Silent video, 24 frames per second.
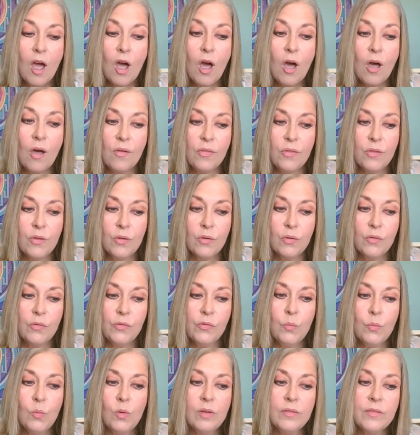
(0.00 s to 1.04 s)

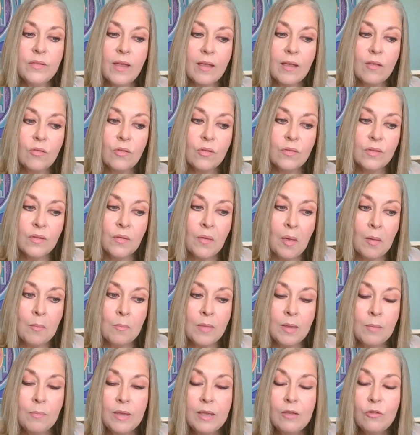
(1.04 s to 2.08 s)
Others will take the time
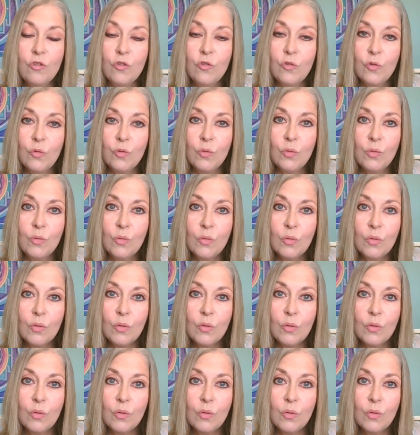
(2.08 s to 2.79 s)
maybe to